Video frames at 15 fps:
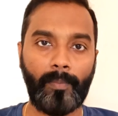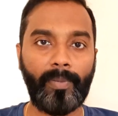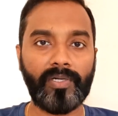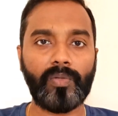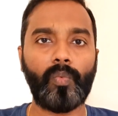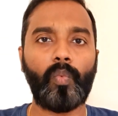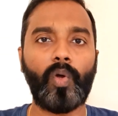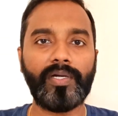
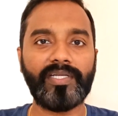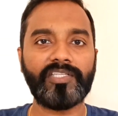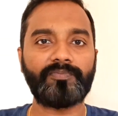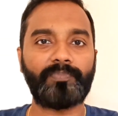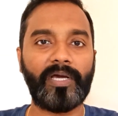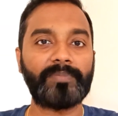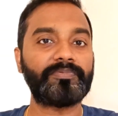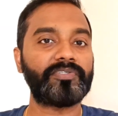But what does
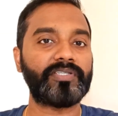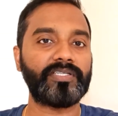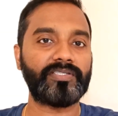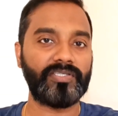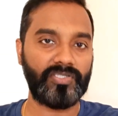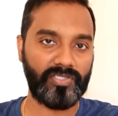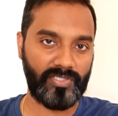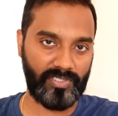pipe
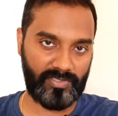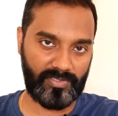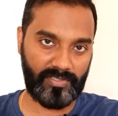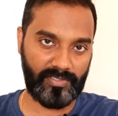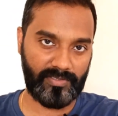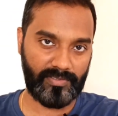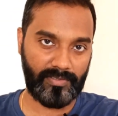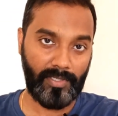stress engineers
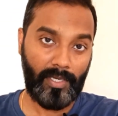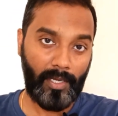does?